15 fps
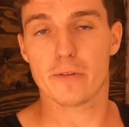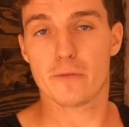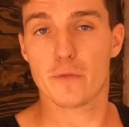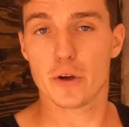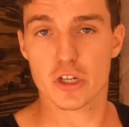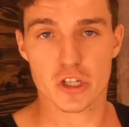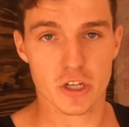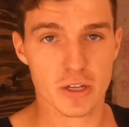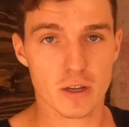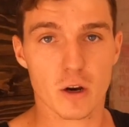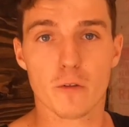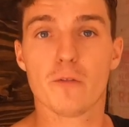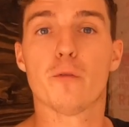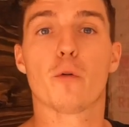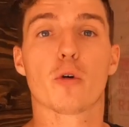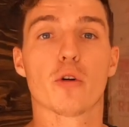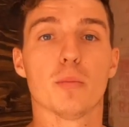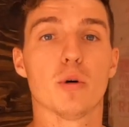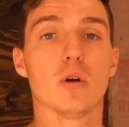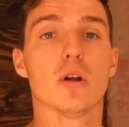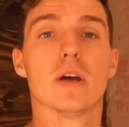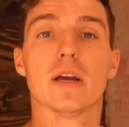efficient,
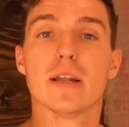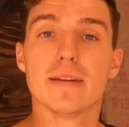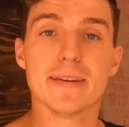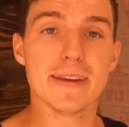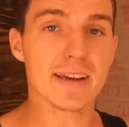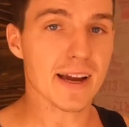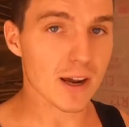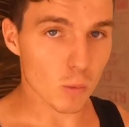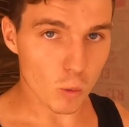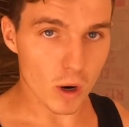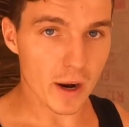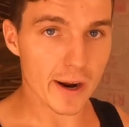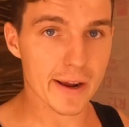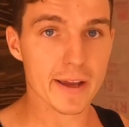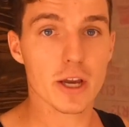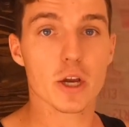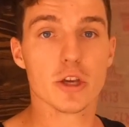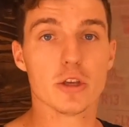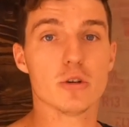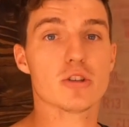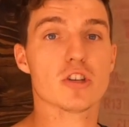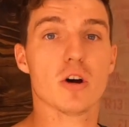affordable, DIY.
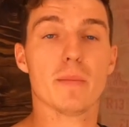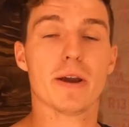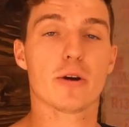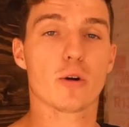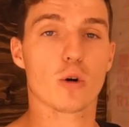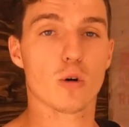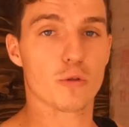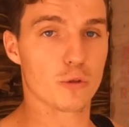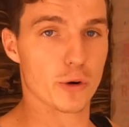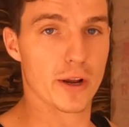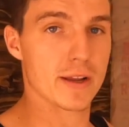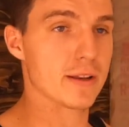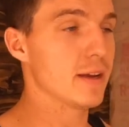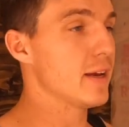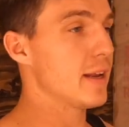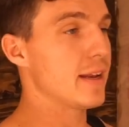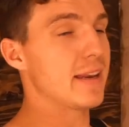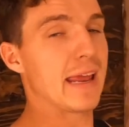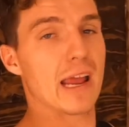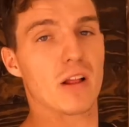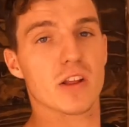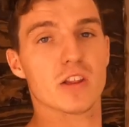You saw my girlfriend
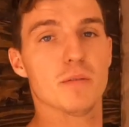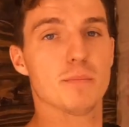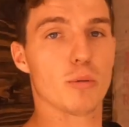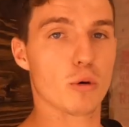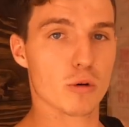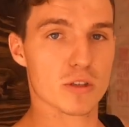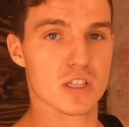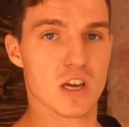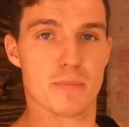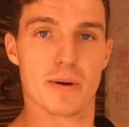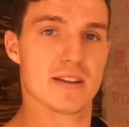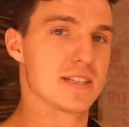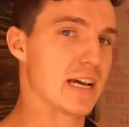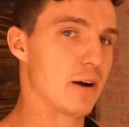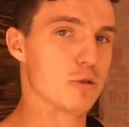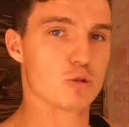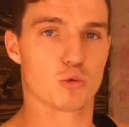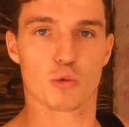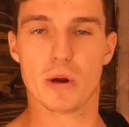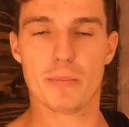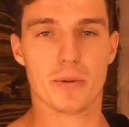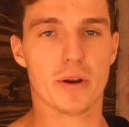nailing the boards up as I was
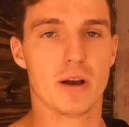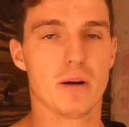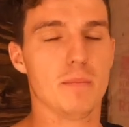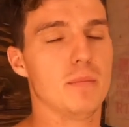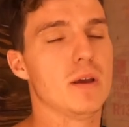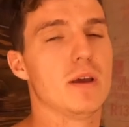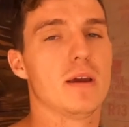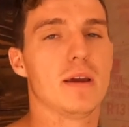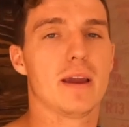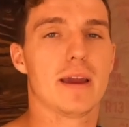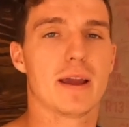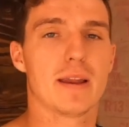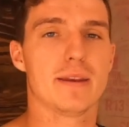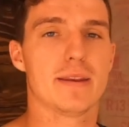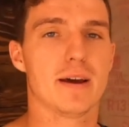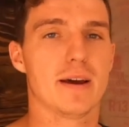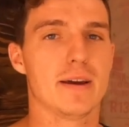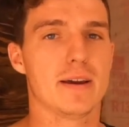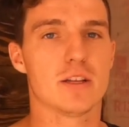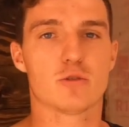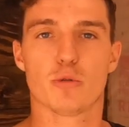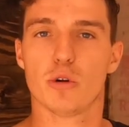ripping them. And
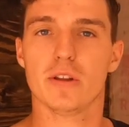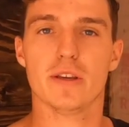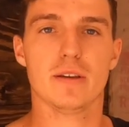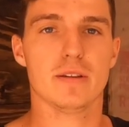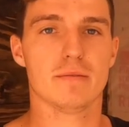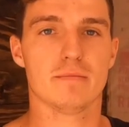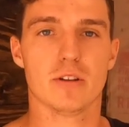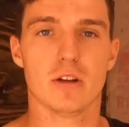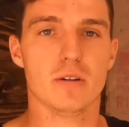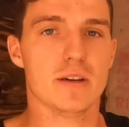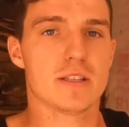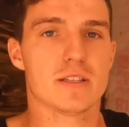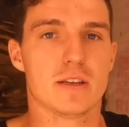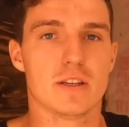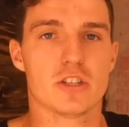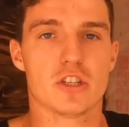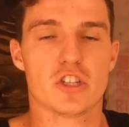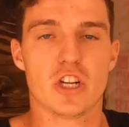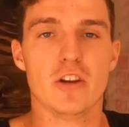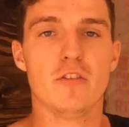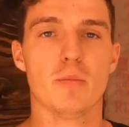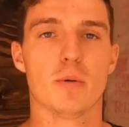it's really, it's
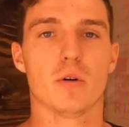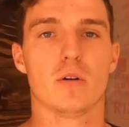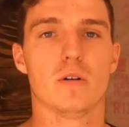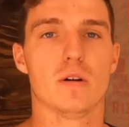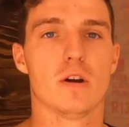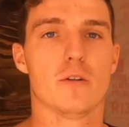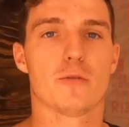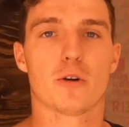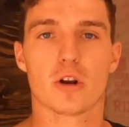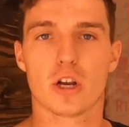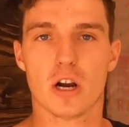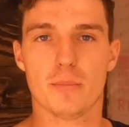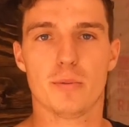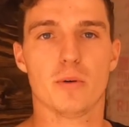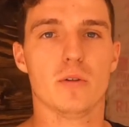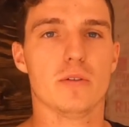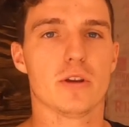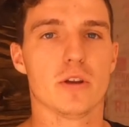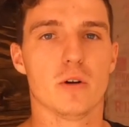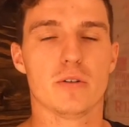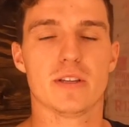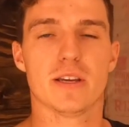achievable for a couple,
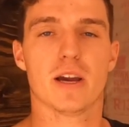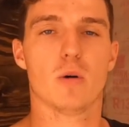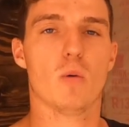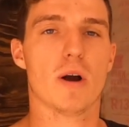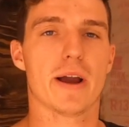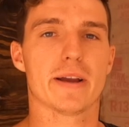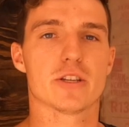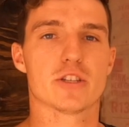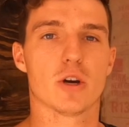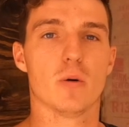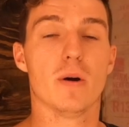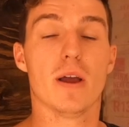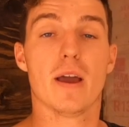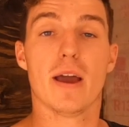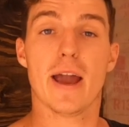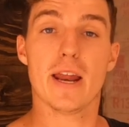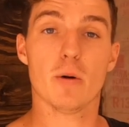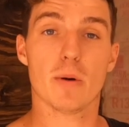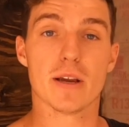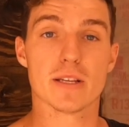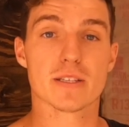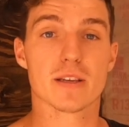DIY. So
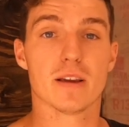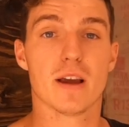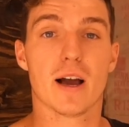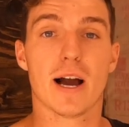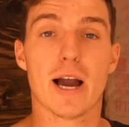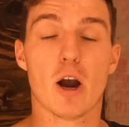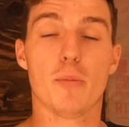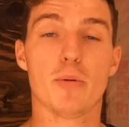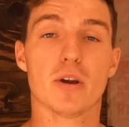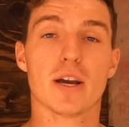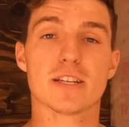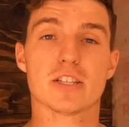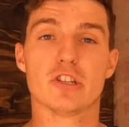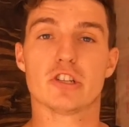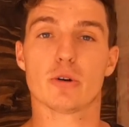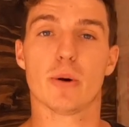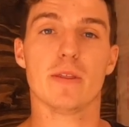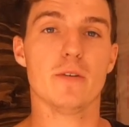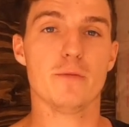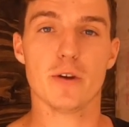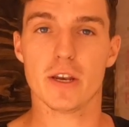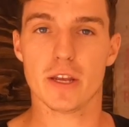anyways, I hope you guys enjoy
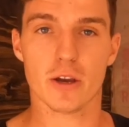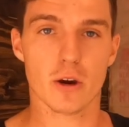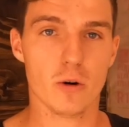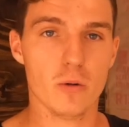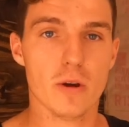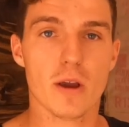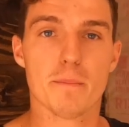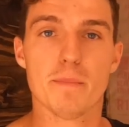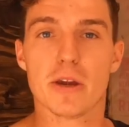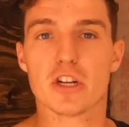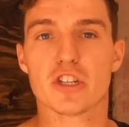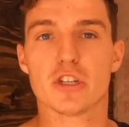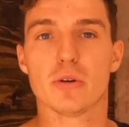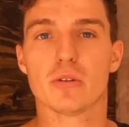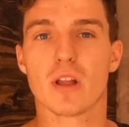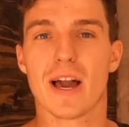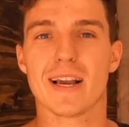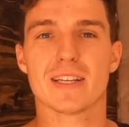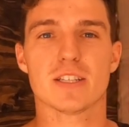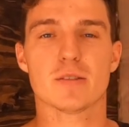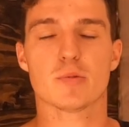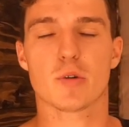the video. Make sure you like,
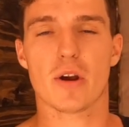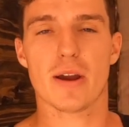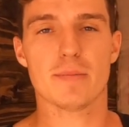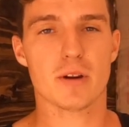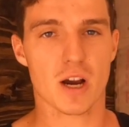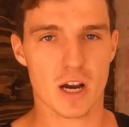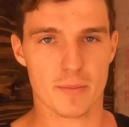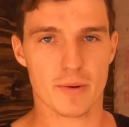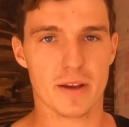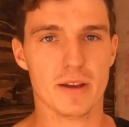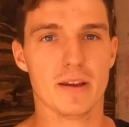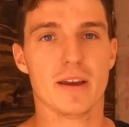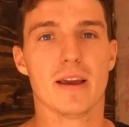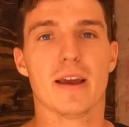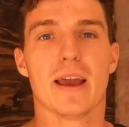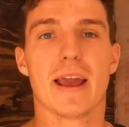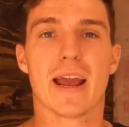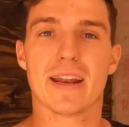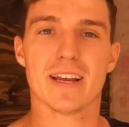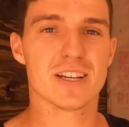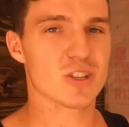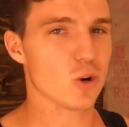subscribe, comment,
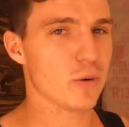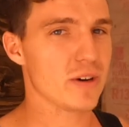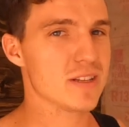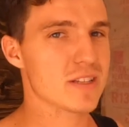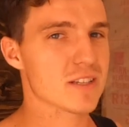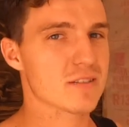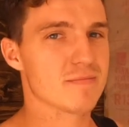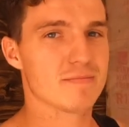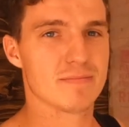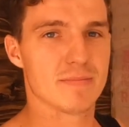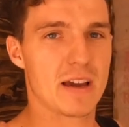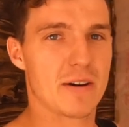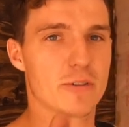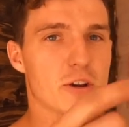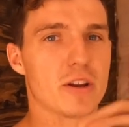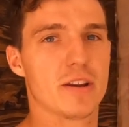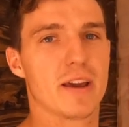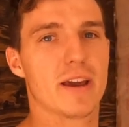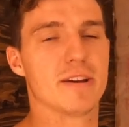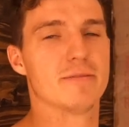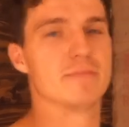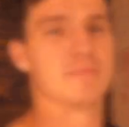and as always, have a good day.